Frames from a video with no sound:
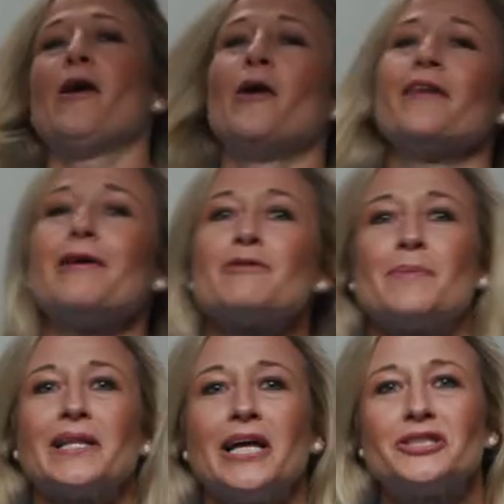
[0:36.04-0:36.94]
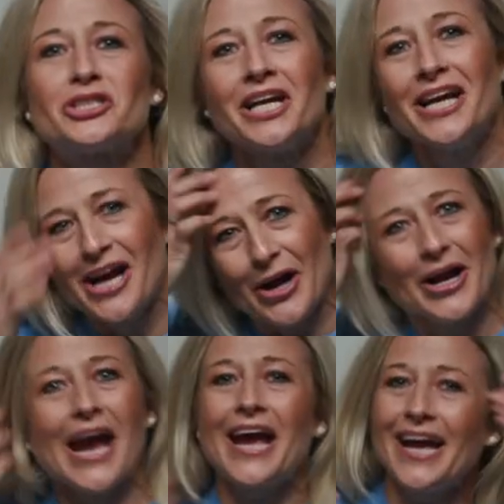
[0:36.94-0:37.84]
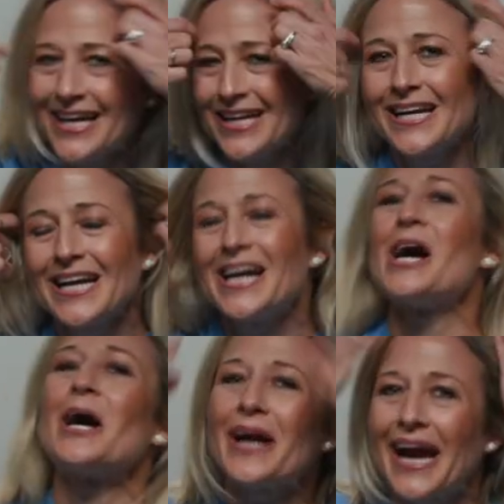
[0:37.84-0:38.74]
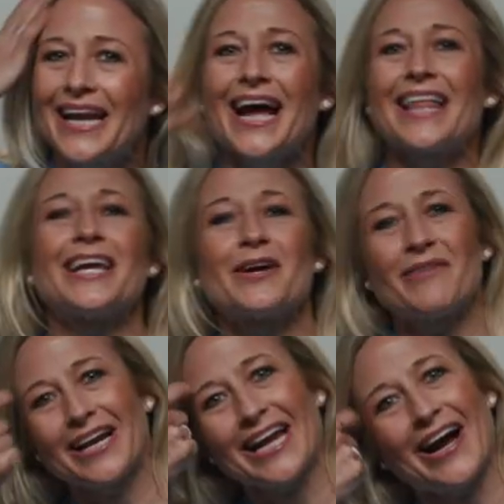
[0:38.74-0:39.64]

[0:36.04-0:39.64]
Oh, that was my lunch. Okay. All right. I think I'm ready